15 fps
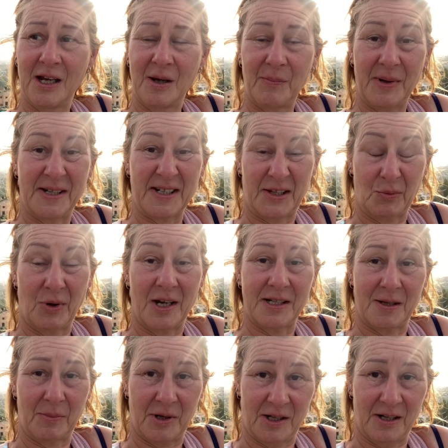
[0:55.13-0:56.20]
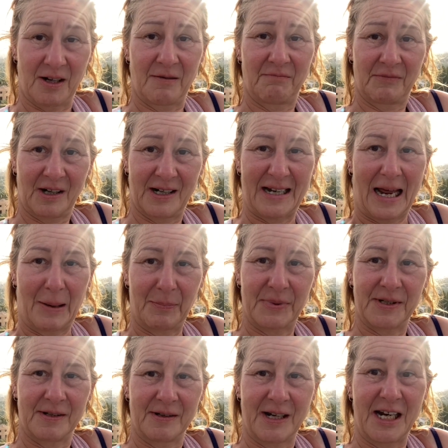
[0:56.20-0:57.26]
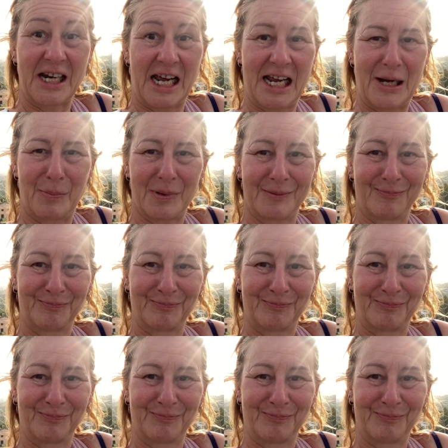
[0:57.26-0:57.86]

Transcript: because otherwise I'm gonna collapse in a heap.